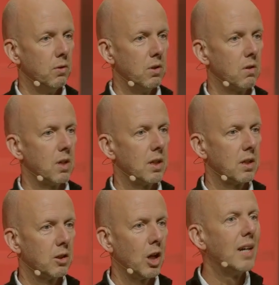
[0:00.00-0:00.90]
No? Like
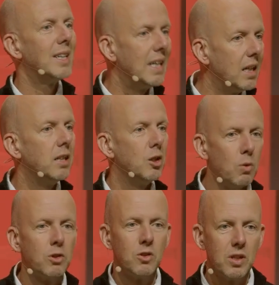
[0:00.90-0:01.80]
ideally, you
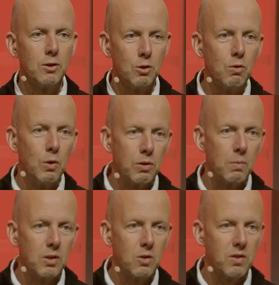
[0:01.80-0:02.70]
want to tell the truth
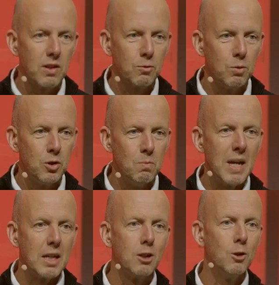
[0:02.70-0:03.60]
about yourself, but you
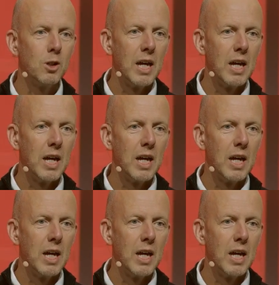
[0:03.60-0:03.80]
make it look